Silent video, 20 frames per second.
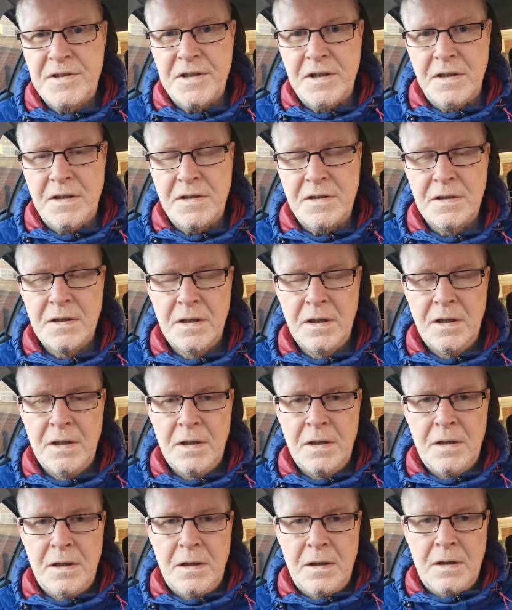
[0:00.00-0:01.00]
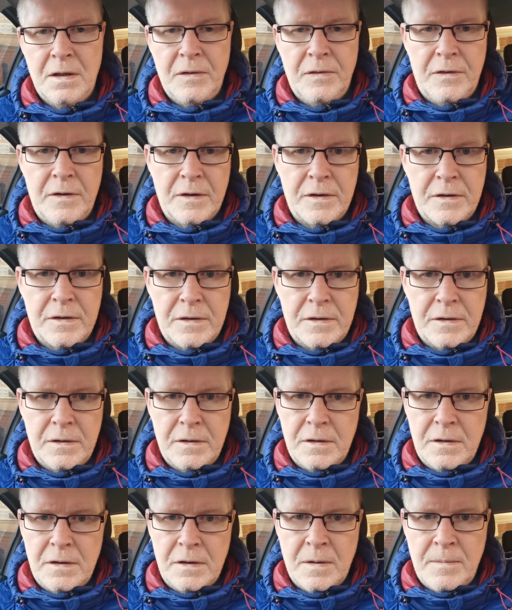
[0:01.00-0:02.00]
is the
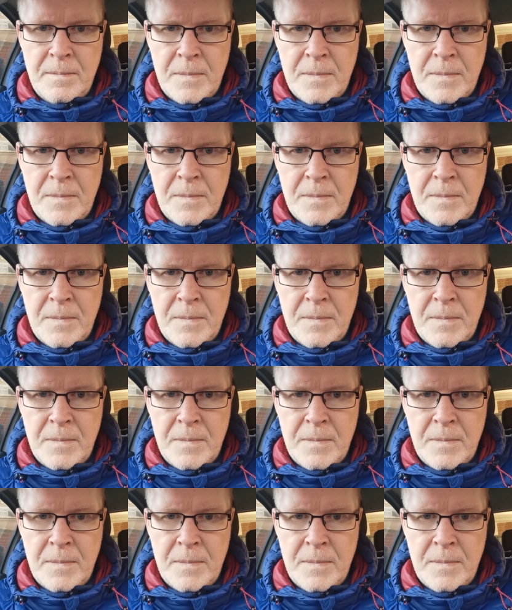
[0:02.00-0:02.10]
the